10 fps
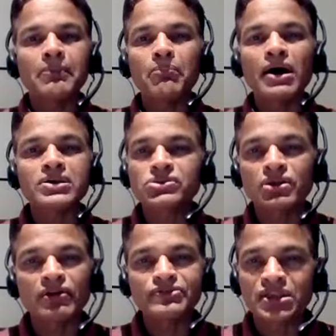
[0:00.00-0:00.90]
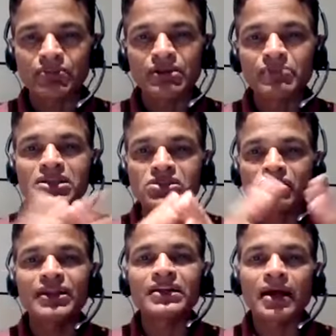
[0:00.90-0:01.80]
master of ceremony, master
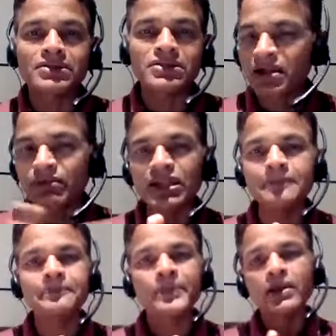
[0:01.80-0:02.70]
of the entire ceremony.